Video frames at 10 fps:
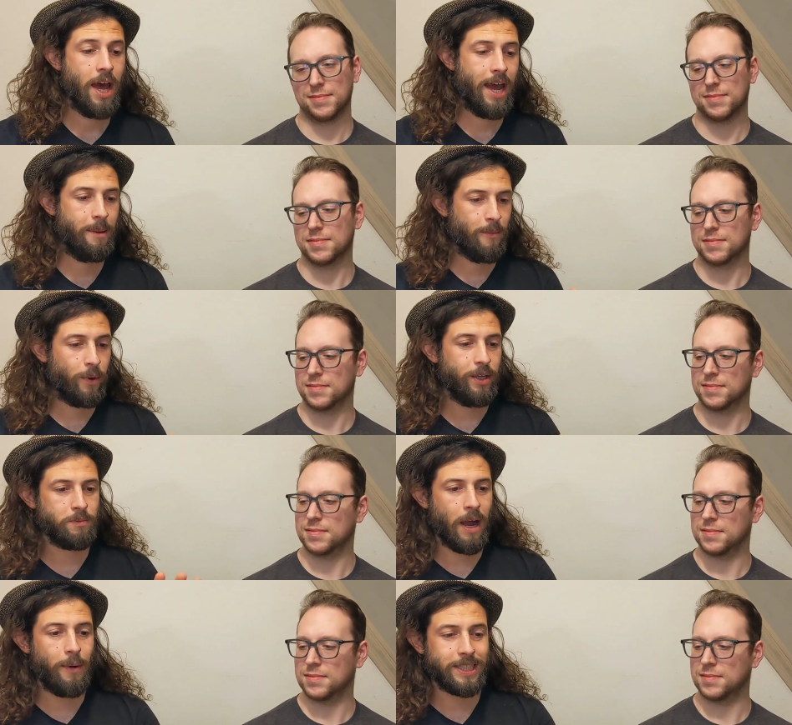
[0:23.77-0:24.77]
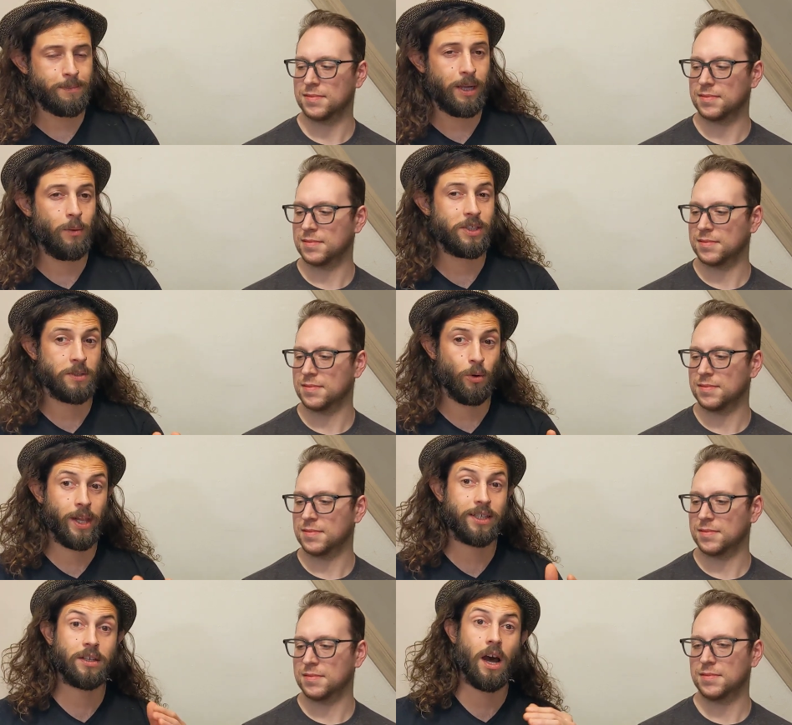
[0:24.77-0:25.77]
Speaker 1: and we use my recipe, which is
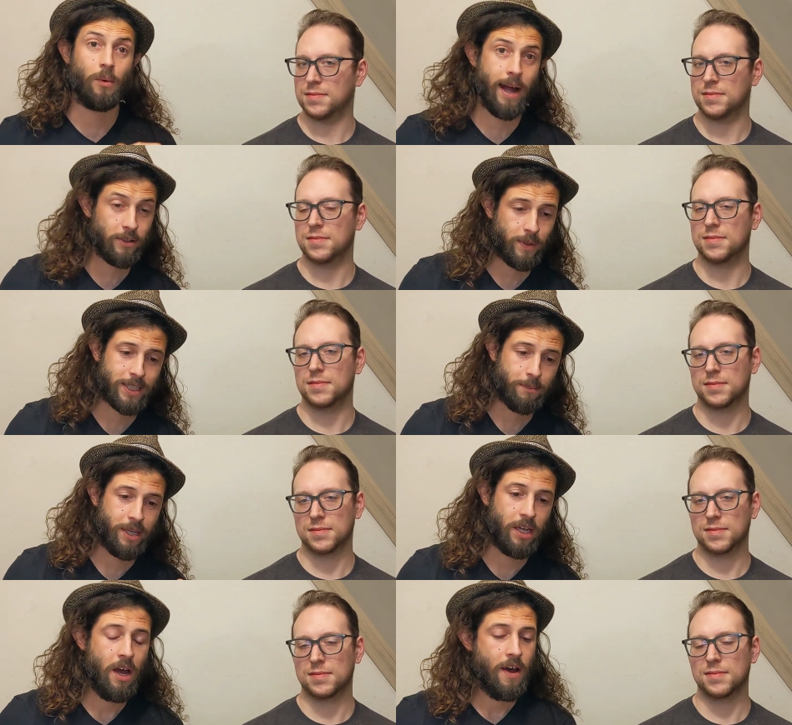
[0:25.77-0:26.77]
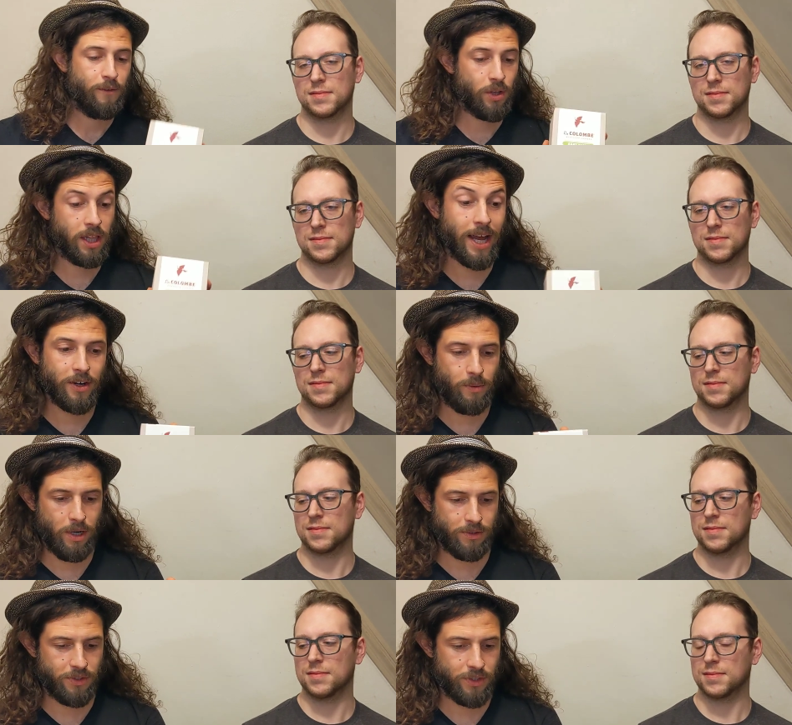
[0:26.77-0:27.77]
more like Scott Rao's recipe for the lighter
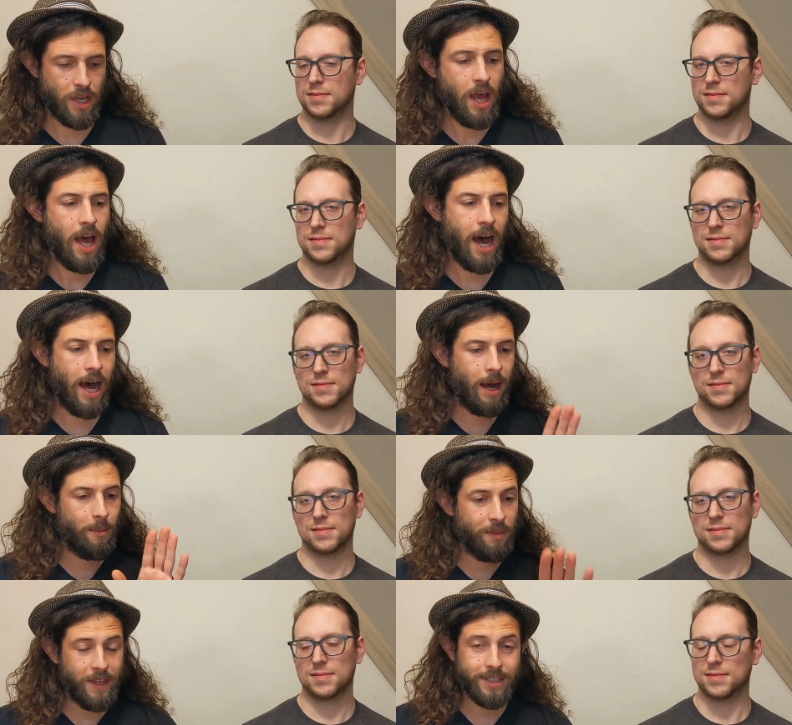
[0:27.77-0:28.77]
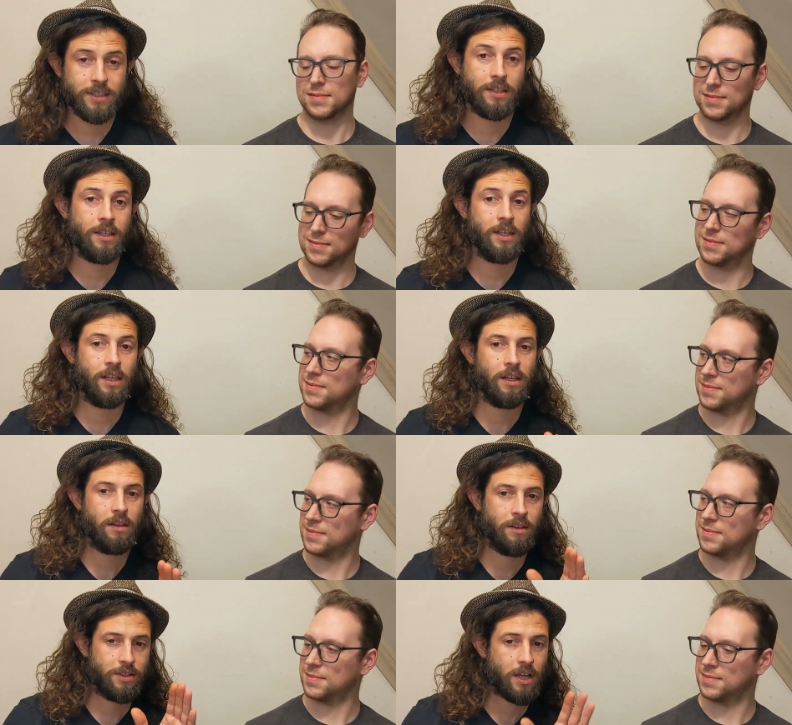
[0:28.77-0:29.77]
roasts. Um, this
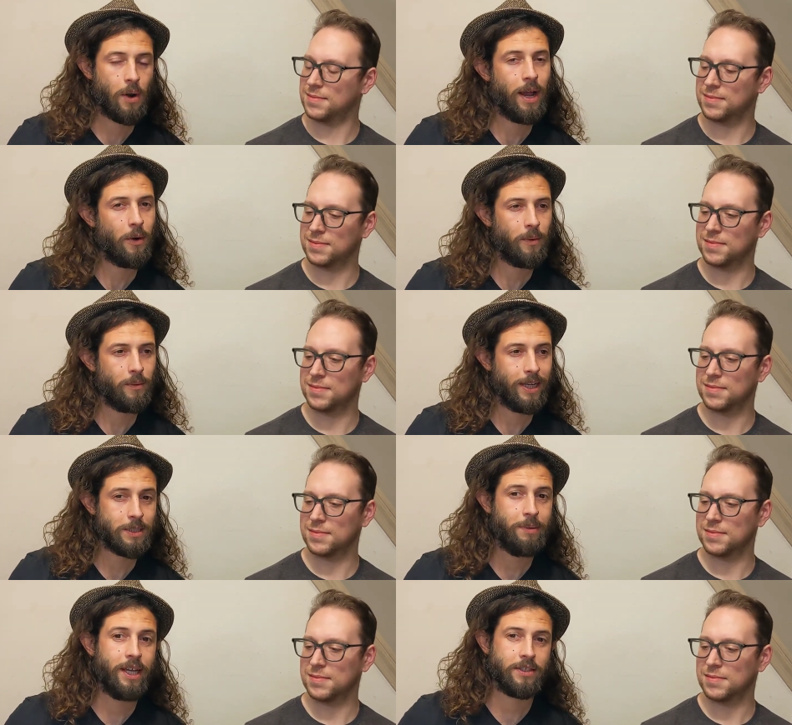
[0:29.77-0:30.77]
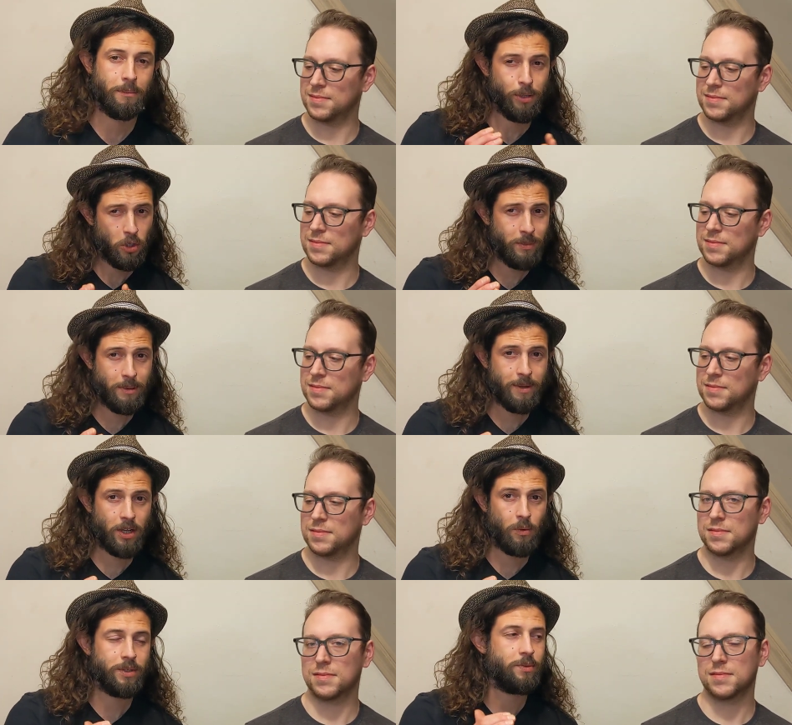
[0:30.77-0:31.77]
the the Scott Rao recipe has a bloom in the
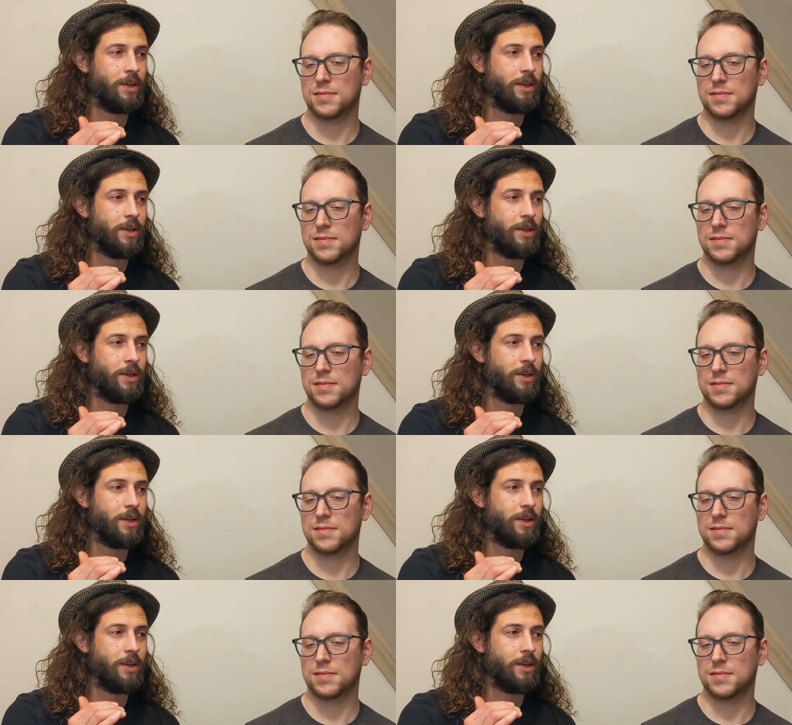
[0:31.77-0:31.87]
middle, which